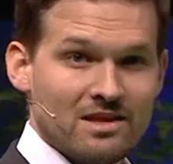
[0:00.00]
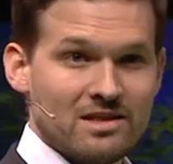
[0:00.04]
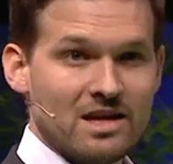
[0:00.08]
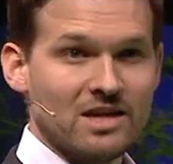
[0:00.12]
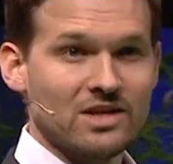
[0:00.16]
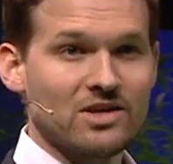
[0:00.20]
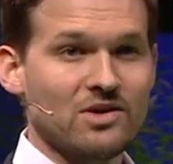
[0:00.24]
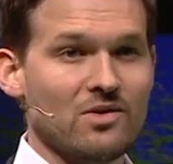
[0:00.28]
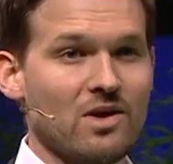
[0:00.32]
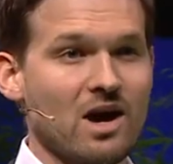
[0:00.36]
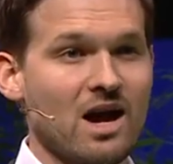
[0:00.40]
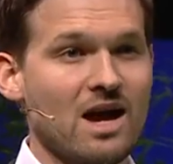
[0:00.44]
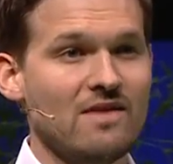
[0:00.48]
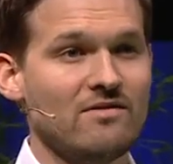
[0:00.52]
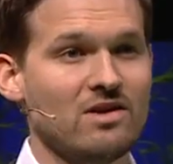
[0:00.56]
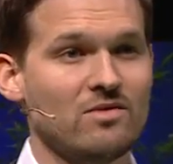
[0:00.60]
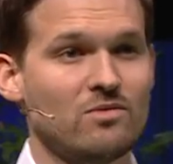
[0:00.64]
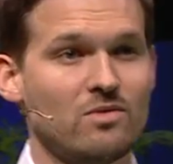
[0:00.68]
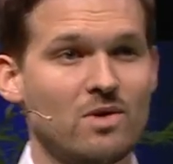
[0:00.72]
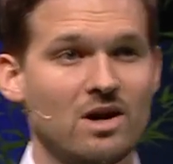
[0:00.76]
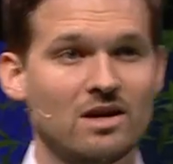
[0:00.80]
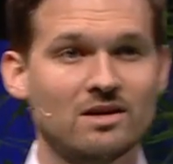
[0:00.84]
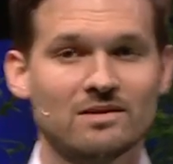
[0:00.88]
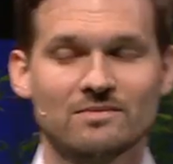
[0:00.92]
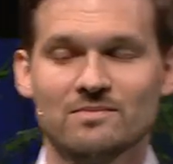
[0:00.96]
Thank you. Hi,
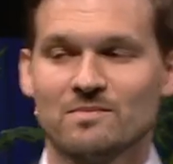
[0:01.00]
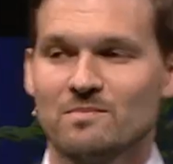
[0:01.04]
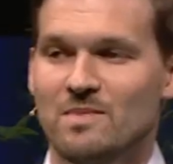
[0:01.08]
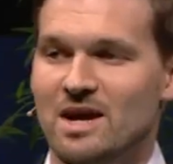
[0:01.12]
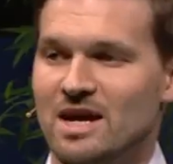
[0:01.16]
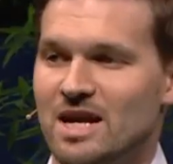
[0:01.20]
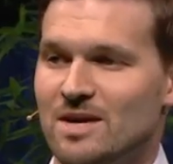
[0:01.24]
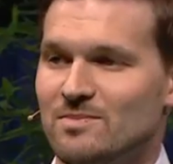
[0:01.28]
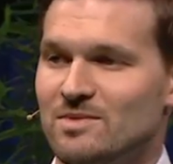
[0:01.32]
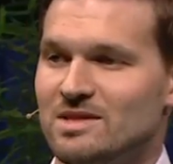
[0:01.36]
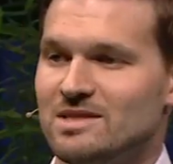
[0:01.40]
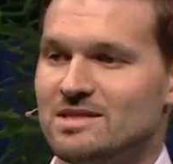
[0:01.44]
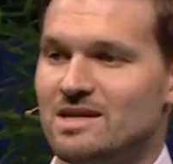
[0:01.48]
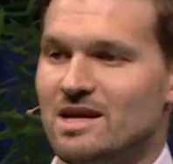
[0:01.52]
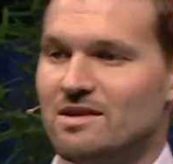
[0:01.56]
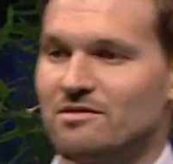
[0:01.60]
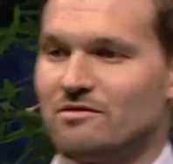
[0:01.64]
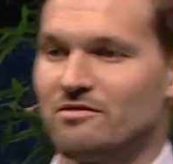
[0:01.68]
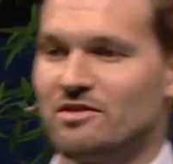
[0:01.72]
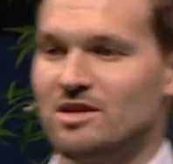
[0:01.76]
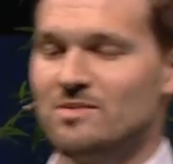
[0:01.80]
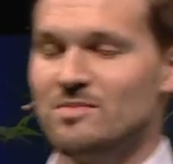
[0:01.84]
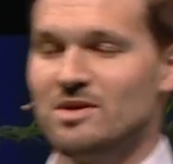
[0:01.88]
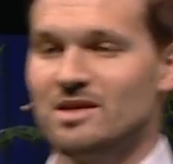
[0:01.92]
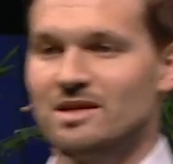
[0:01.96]
everyone. My name is Yann
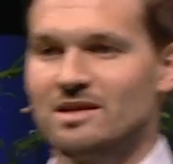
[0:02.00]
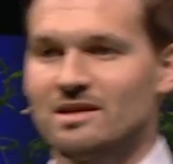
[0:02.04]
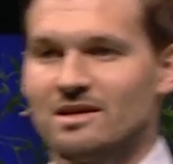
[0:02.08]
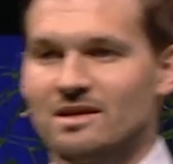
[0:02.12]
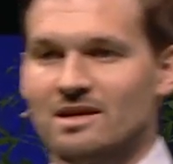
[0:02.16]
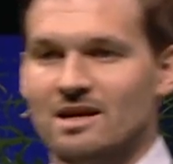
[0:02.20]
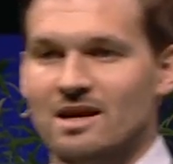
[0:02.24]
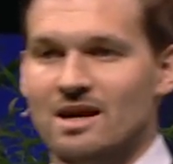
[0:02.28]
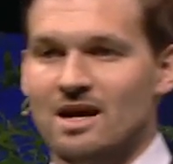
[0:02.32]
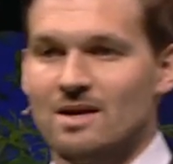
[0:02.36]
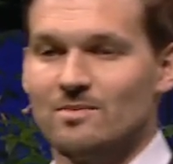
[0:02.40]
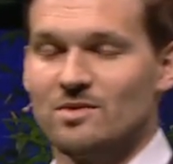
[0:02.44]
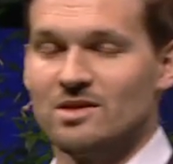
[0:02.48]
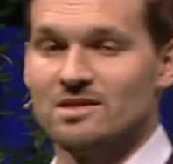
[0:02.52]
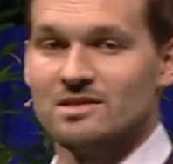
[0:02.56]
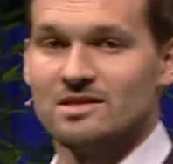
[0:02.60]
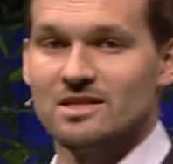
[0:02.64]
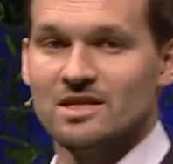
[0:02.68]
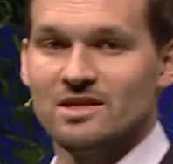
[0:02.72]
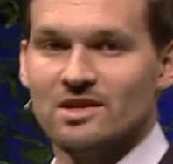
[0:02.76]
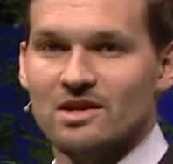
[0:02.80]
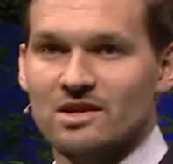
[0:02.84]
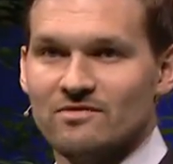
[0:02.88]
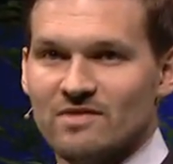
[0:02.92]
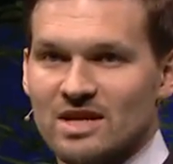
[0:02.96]
Fiebig. I'm a
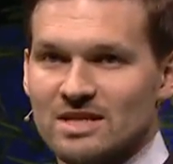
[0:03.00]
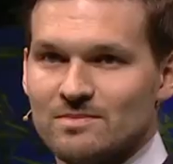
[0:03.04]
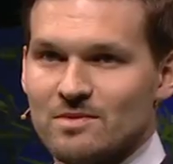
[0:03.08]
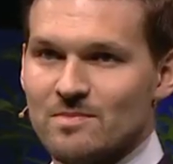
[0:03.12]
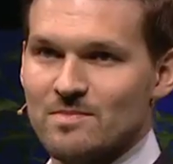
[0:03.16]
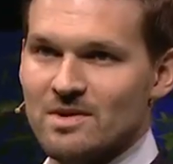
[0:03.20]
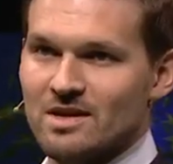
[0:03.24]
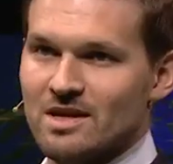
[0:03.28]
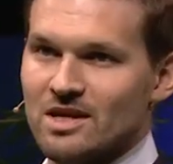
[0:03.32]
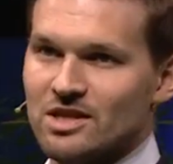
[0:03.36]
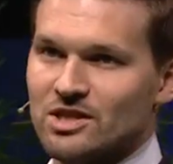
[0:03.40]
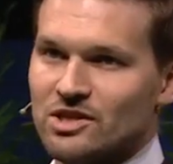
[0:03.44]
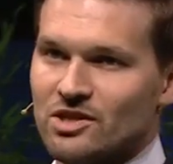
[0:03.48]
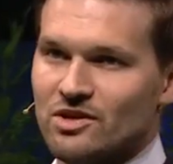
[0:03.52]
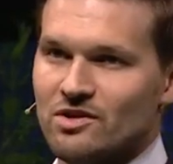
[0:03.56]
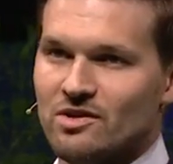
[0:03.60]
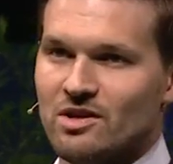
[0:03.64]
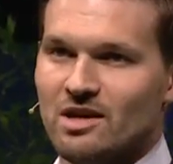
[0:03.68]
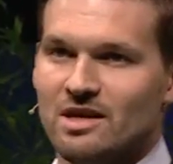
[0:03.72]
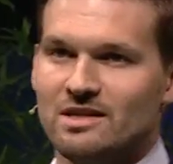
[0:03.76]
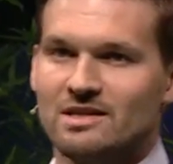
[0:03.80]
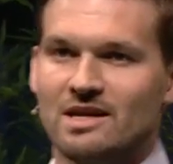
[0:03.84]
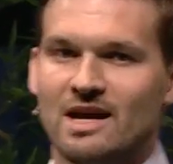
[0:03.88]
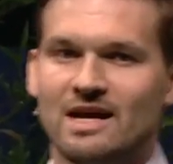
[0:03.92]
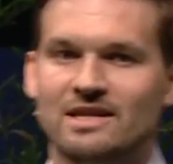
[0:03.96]
senior investment manager
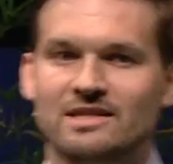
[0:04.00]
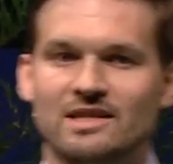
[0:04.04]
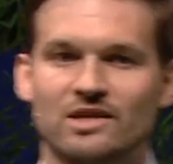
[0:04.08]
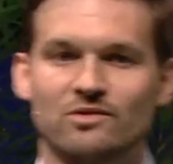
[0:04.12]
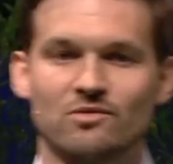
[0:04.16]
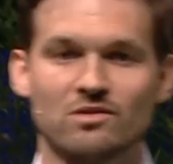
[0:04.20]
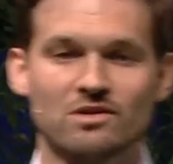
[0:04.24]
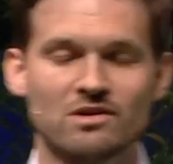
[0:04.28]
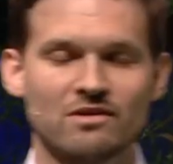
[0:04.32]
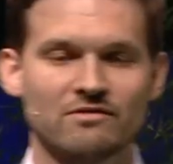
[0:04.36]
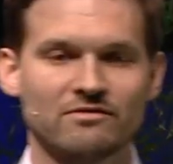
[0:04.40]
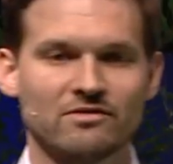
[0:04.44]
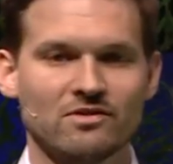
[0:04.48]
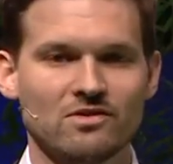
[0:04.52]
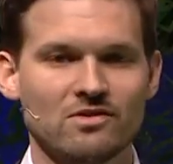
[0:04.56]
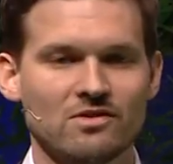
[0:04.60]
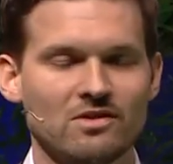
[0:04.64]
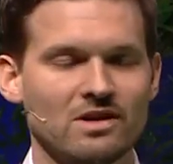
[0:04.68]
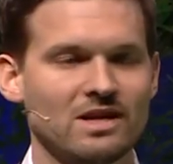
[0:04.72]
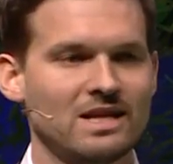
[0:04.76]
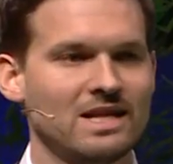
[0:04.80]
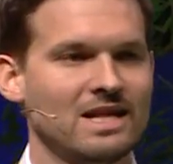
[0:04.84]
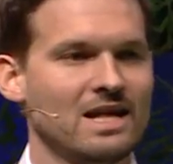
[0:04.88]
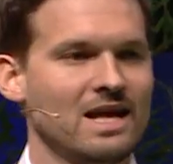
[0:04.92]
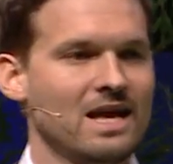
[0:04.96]
at High-Tech Gründerfonds.